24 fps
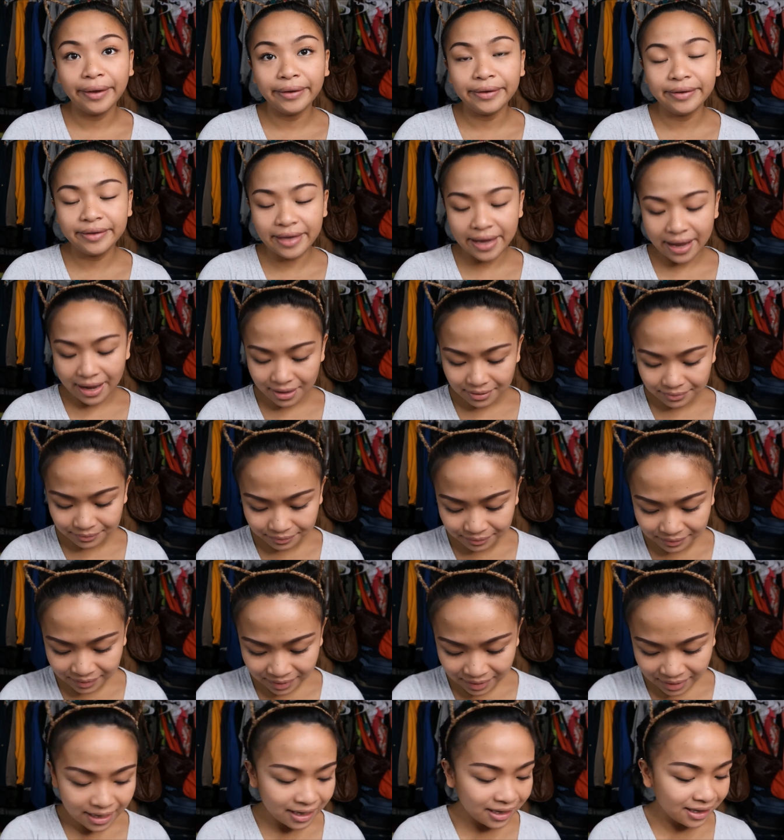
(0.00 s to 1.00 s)
Yeah.
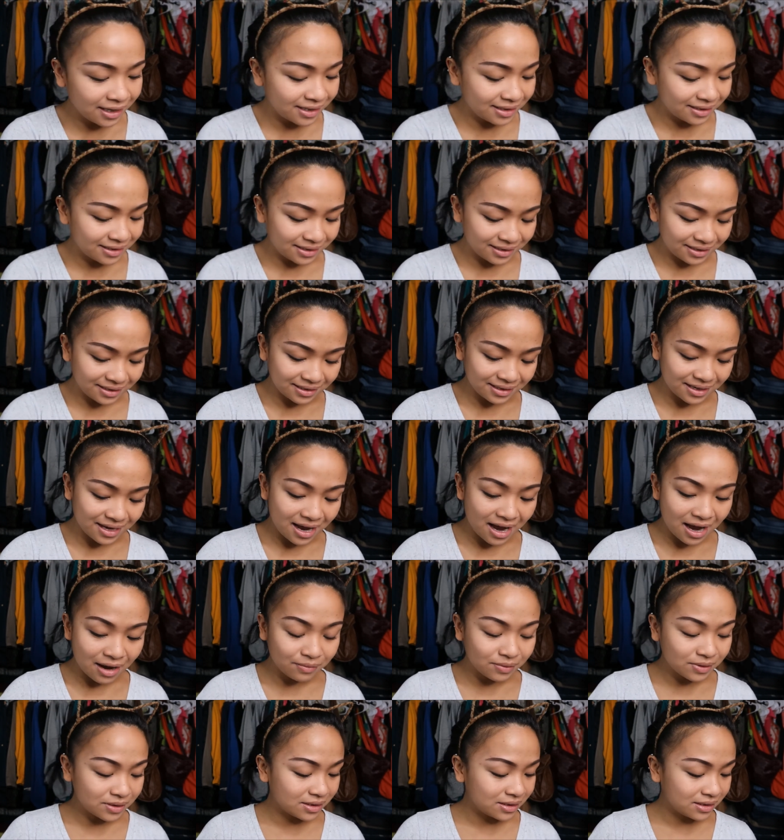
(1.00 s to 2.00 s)
And
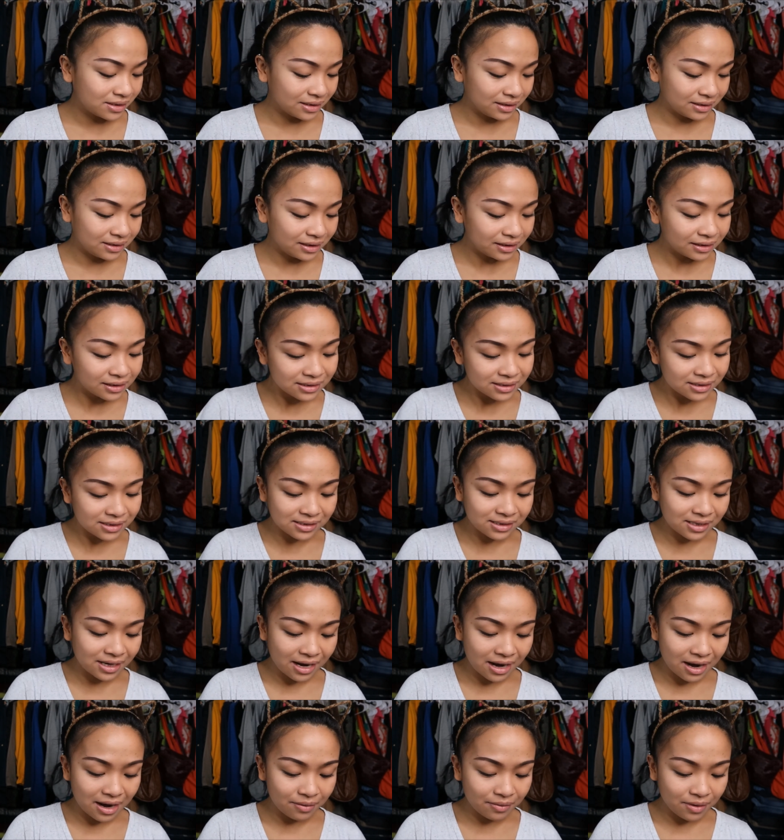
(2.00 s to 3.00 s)
I was, needless to
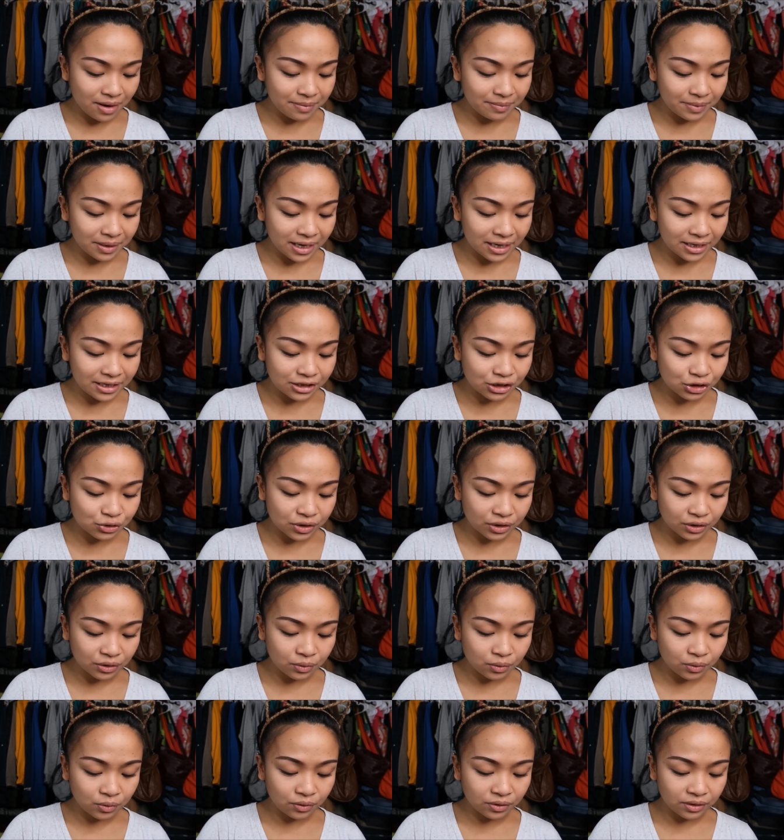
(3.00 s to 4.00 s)
say, I mean, I didn't drink
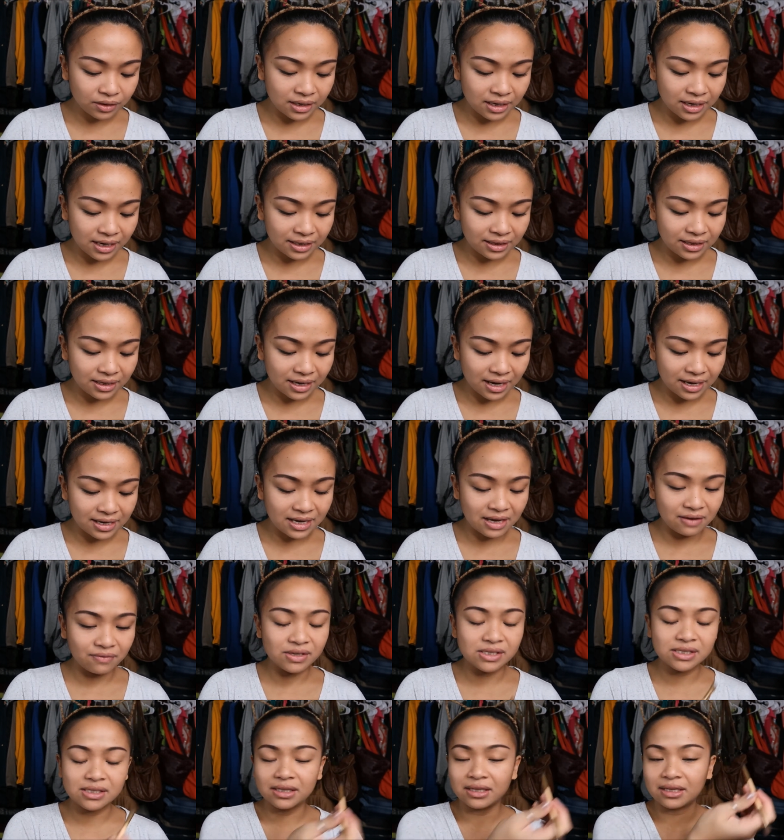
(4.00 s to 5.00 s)
the whole thing. I think I
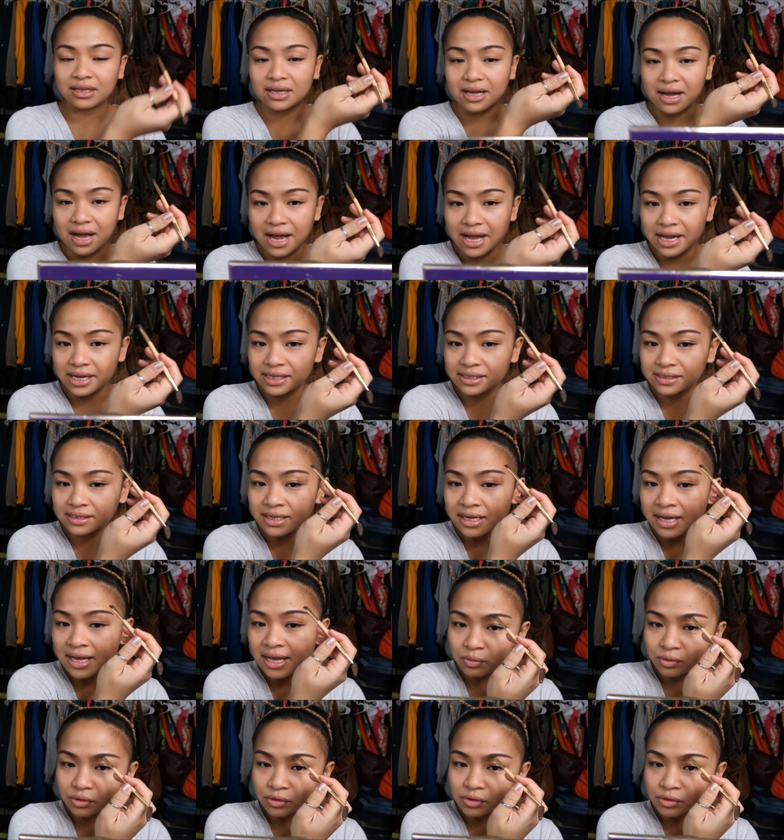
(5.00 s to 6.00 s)
gave it to the guys
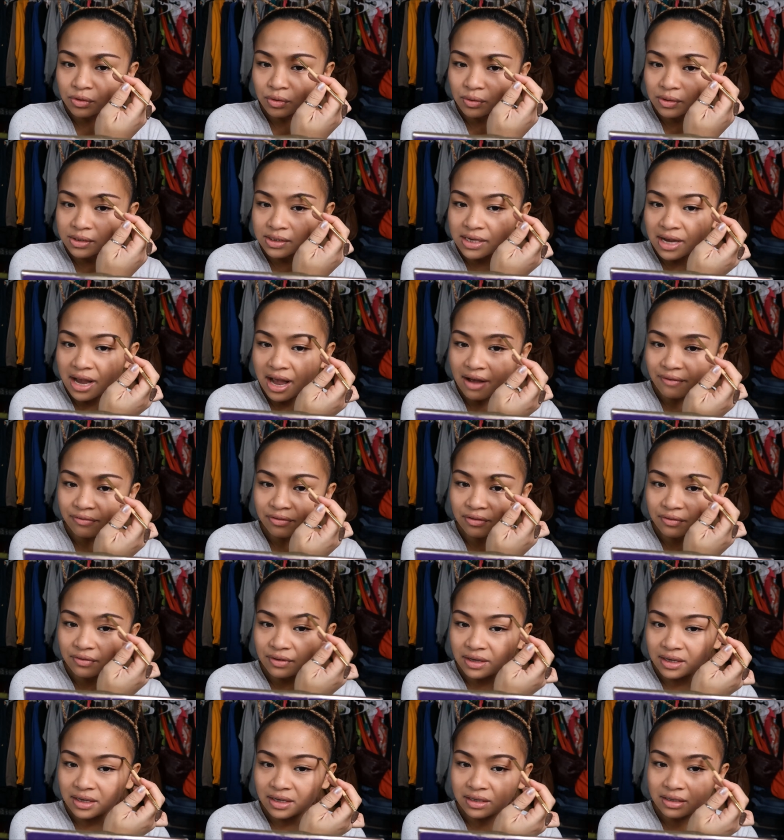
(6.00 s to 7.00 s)
almost towards half
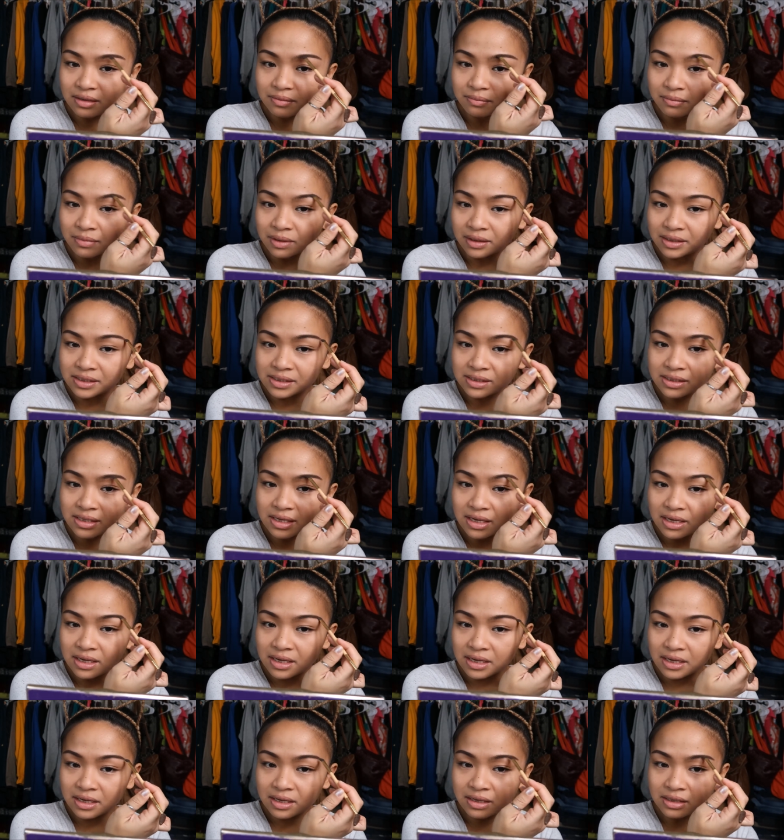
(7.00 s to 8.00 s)
of it.
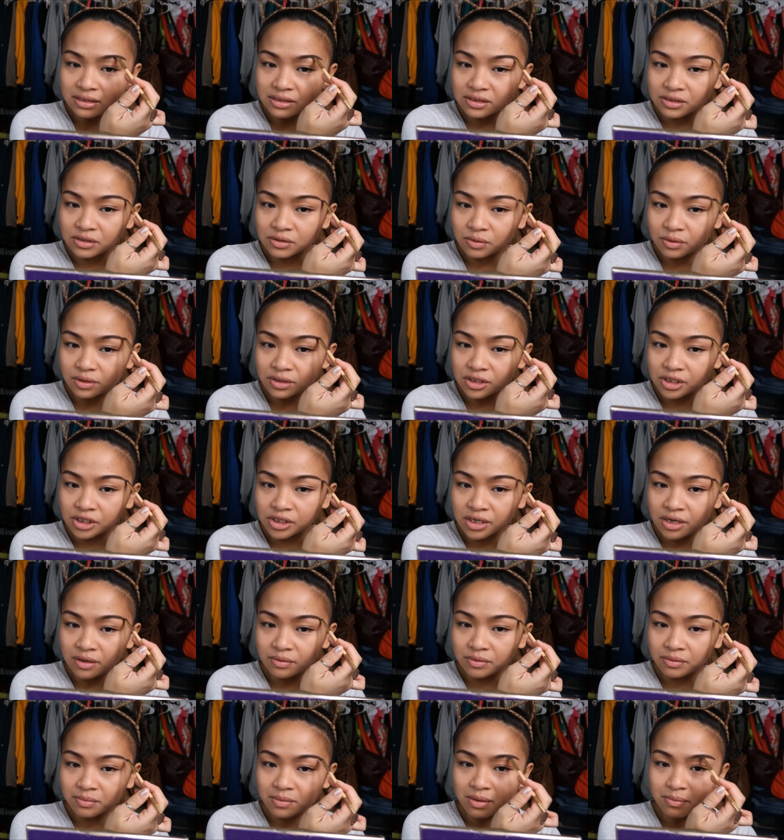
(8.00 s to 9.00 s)
Melissa sort of
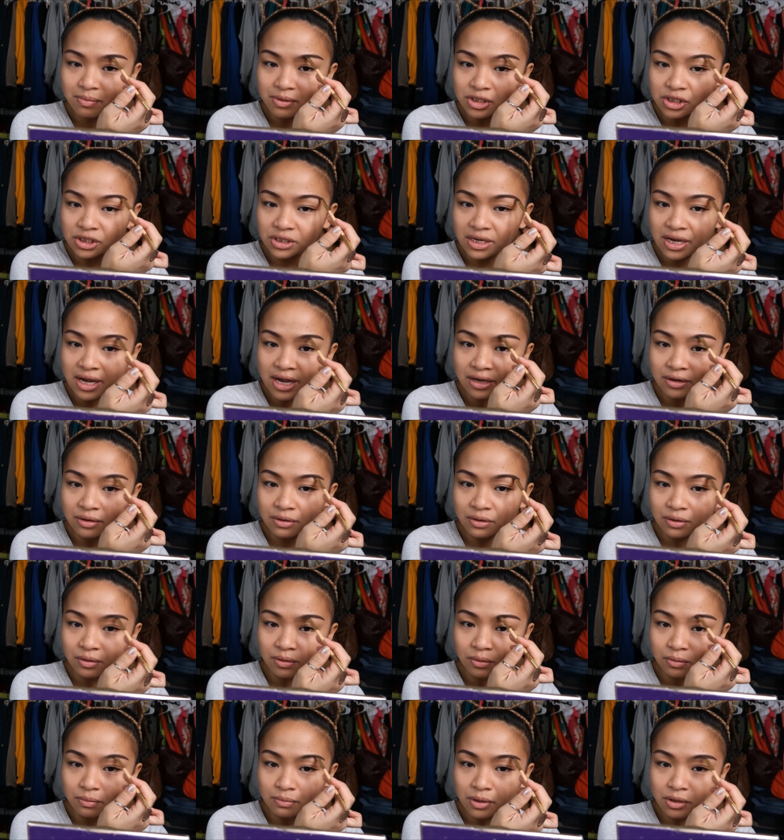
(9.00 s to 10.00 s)
shared with me, but she had
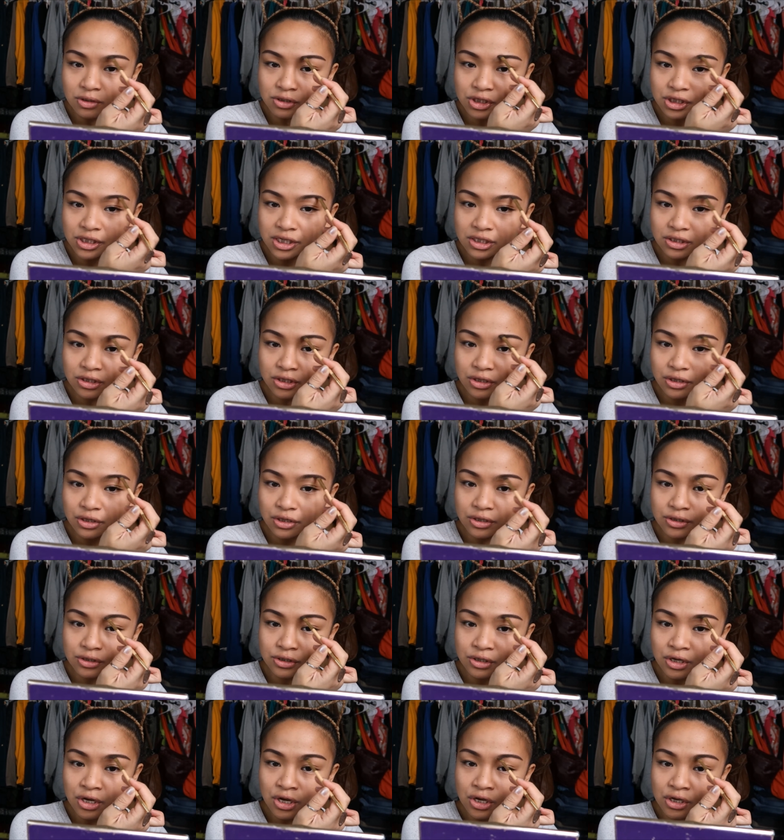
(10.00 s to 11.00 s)
her own milkshake
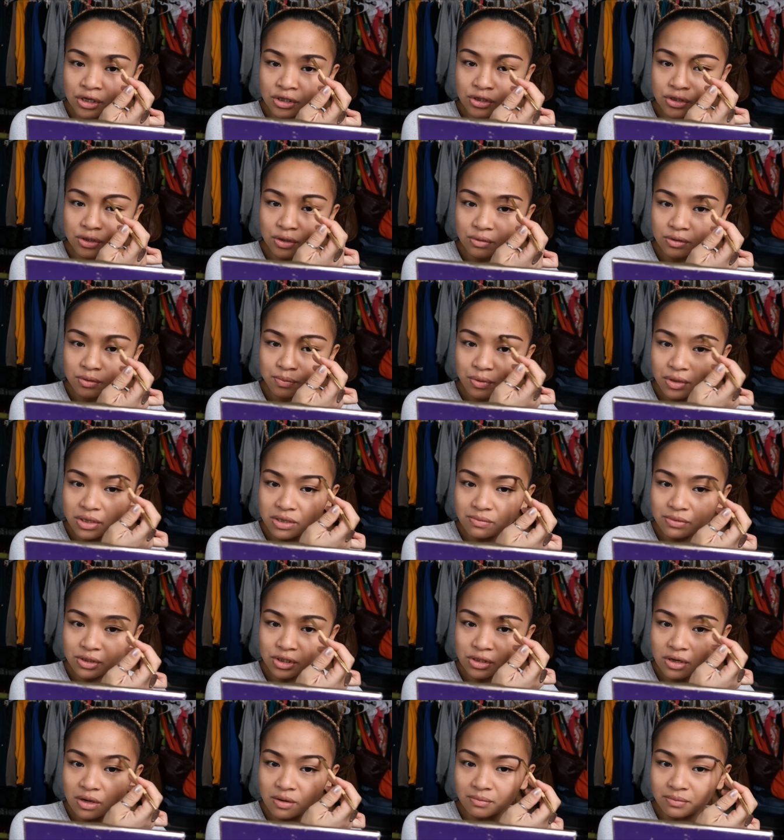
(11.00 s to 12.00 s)
tuners. So it was pretty
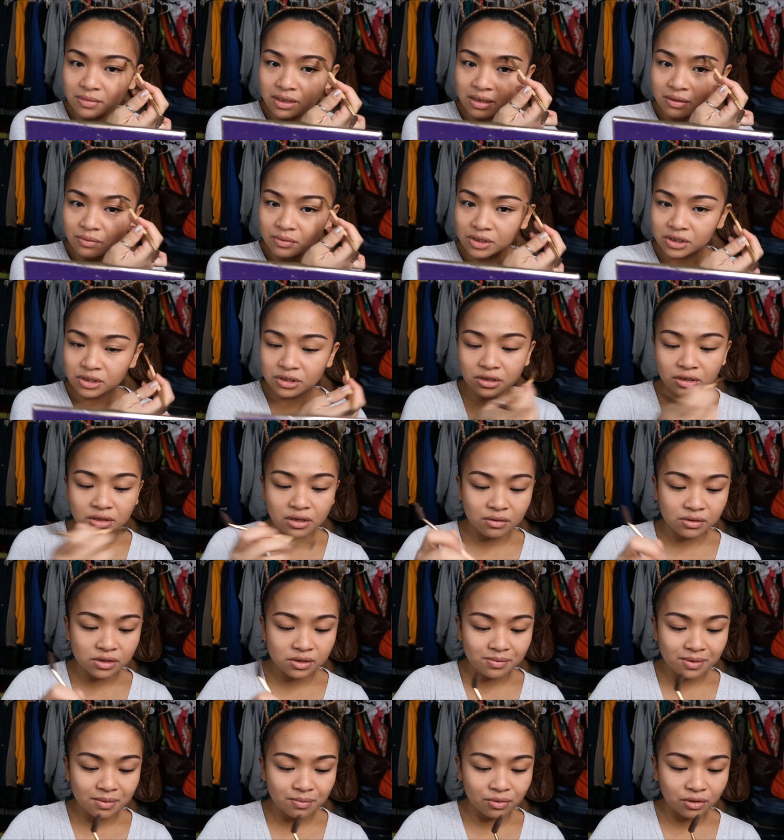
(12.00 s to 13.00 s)
much all me, which, you know,
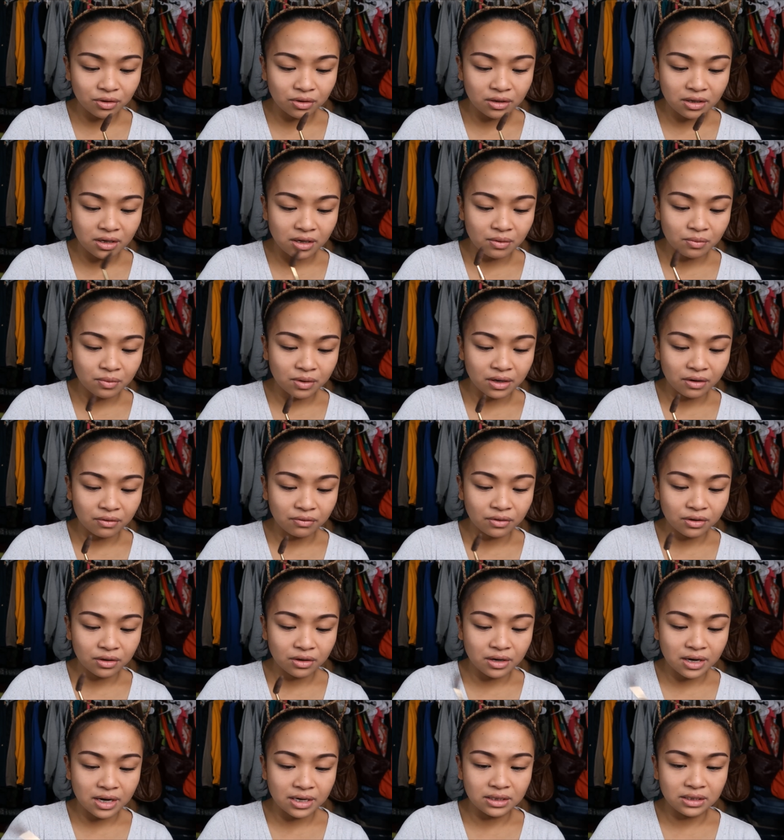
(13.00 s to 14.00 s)
it's my birthday,
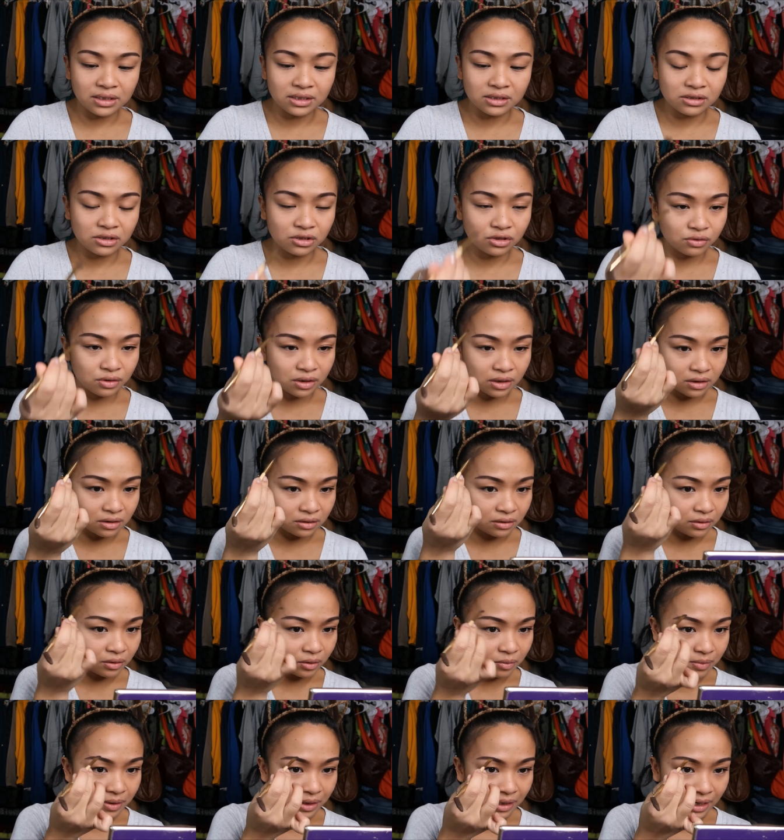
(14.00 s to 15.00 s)
whatever. I need to drink a
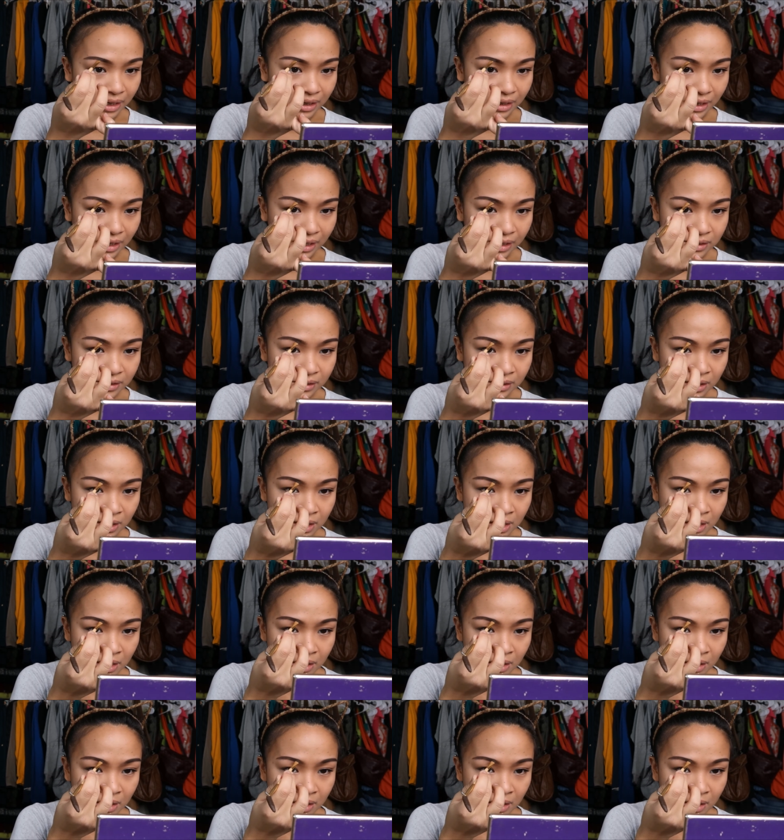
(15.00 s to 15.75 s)
little bit, I guess.